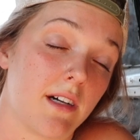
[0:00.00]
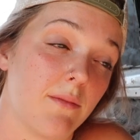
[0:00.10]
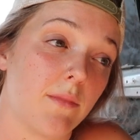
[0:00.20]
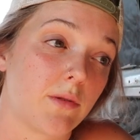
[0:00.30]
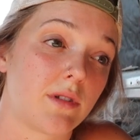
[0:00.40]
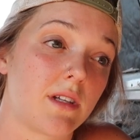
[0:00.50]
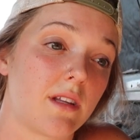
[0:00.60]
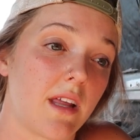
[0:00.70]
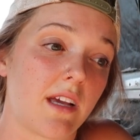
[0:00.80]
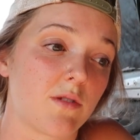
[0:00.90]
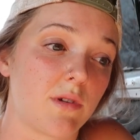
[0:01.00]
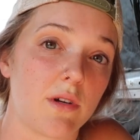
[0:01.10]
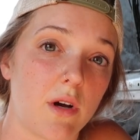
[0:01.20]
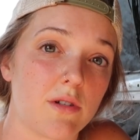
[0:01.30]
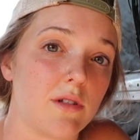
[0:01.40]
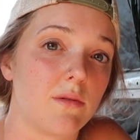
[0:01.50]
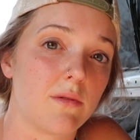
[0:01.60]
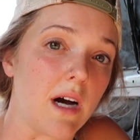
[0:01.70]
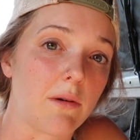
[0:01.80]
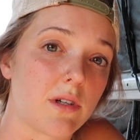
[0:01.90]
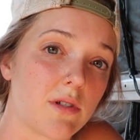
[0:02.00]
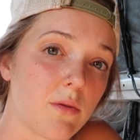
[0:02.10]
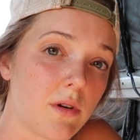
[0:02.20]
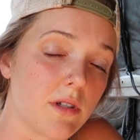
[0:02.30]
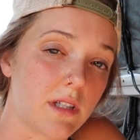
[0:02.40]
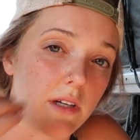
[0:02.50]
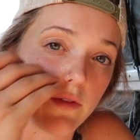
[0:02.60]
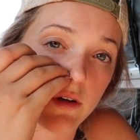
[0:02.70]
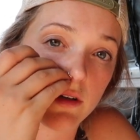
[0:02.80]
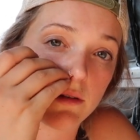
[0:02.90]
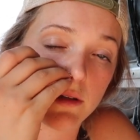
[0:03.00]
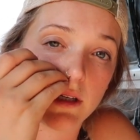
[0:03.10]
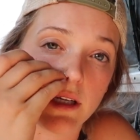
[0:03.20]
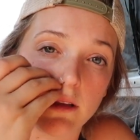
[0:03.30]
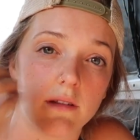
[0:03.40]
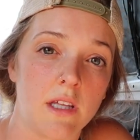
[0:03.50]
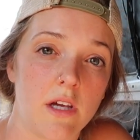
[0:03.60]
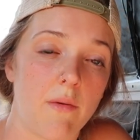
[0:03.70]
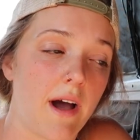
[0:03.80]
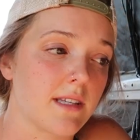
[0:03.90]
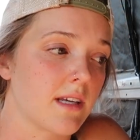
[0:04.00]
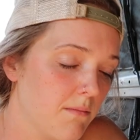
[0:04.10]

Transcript: Um, most things when you go to our stores, if you're in the US,